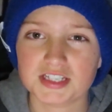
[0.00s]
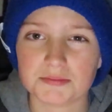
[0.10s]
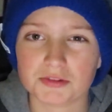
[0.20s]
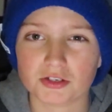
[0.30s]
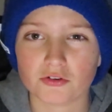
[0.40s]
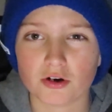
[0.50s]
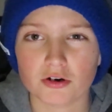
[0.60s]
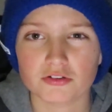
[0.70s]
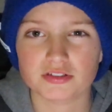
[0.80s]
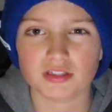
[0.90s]
tip the
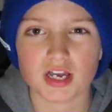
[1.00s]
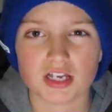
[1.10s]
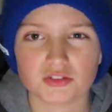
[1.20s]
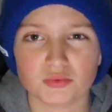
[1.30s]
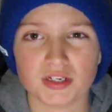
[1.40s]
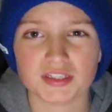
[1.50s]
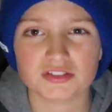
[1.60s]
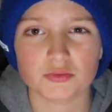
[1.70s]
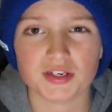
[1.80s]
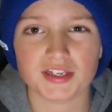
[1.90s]
Crows last
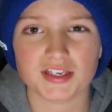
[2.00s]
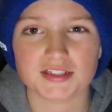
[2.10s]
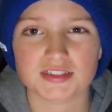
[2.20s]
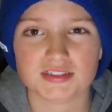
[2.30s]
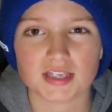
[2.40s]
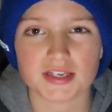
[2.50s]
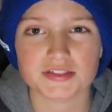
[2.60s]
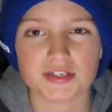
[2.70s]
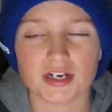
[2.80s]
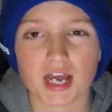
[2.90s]
week to win against the
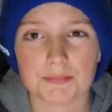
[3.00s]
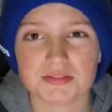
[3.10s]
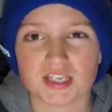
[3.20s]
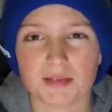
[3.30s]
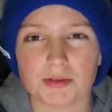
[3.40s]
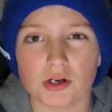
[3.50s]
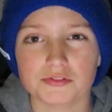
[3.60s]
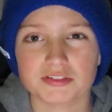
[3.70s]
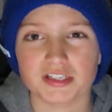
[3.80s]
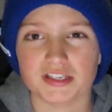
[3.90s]
Saints in an upset, but
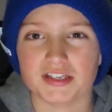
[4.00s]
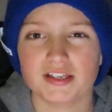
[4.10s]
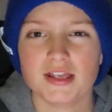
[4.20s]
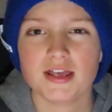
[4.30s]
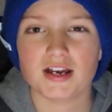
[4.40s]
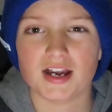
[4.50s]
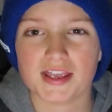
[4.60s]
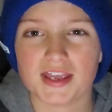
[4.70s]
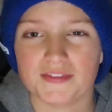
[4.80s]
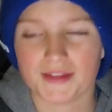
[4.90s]
obviously,
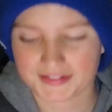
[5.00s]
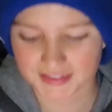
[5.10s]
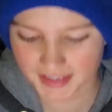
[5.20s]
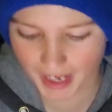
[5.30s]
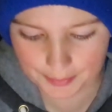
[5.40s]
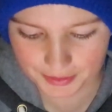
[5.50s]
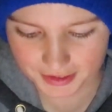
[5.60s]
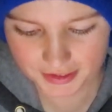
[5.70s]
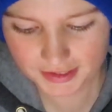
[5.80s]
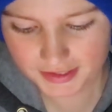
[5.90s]
yeah, that didn't
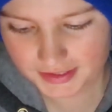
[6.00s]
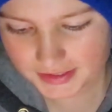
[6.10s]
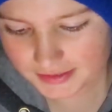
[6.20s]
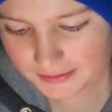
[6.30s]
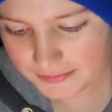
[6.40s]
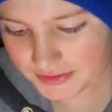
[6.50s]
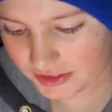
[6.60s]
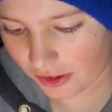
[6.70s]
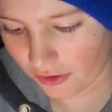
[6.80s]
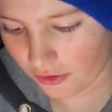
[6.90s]
happen.
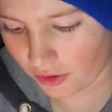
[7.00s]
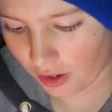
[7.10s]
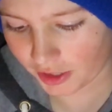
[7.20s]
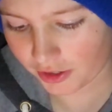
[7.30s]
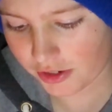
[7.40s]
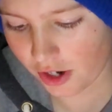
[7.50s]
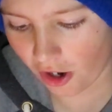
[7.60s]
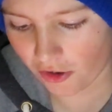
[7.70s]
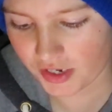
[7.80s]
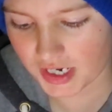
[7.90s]
So I don't
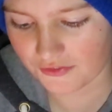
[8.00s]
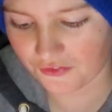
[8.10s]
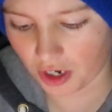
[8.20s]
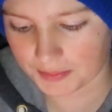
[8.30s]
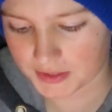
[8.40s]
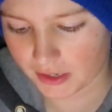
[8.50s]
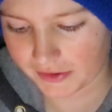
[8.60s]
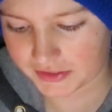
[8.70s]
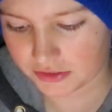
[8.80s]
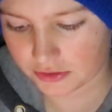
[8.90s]
know if I'm
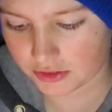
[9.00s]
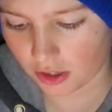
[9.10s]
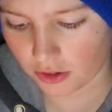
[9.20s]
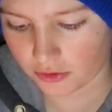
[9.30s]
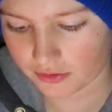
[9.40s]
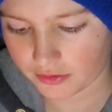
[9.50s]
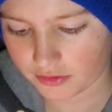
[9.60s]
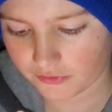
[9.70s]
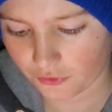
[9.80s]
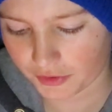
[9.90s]
going to go
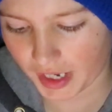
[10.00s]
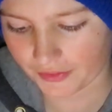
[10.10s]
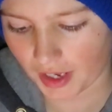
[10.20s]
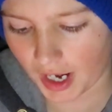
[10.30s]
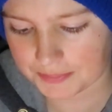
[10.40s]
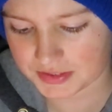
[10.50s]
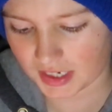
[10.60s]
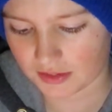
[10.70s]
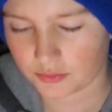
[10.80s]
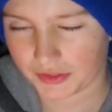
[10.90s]
for another
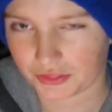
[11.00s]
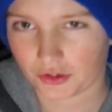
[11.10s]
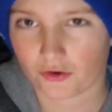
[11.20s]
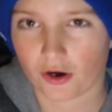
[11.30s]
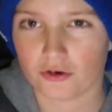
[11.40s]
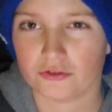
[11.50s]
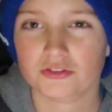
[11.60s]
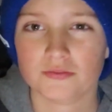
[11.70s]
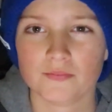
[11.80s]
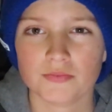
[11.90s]
upset with the
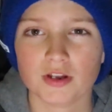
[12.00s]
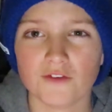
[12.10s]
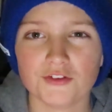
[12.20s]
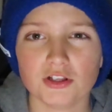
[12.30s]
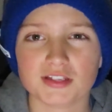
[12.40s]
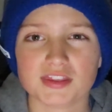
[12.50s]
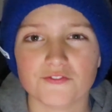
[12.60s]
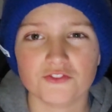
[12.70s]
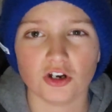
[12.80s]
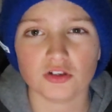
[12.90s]
Crows. I feel like
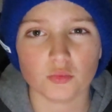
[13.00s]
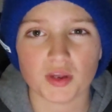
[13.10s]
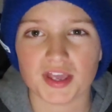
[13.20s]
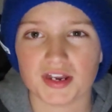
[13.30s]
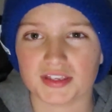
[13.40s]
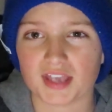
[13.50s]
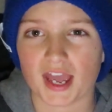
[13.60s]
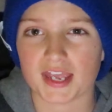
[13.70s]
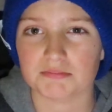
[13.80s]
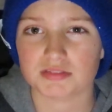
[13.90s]
they've got to win a
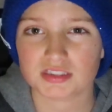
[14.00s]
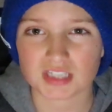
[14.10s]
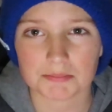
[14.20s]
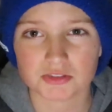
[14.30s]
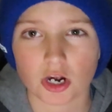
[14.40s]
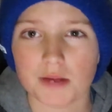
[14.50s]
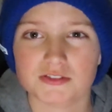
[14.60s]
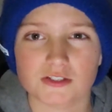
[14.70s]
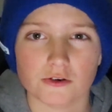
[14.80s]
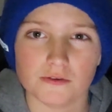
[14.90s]
game sometime
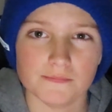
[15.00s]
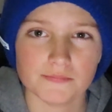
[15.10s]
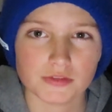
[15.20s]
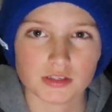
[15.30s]
soon.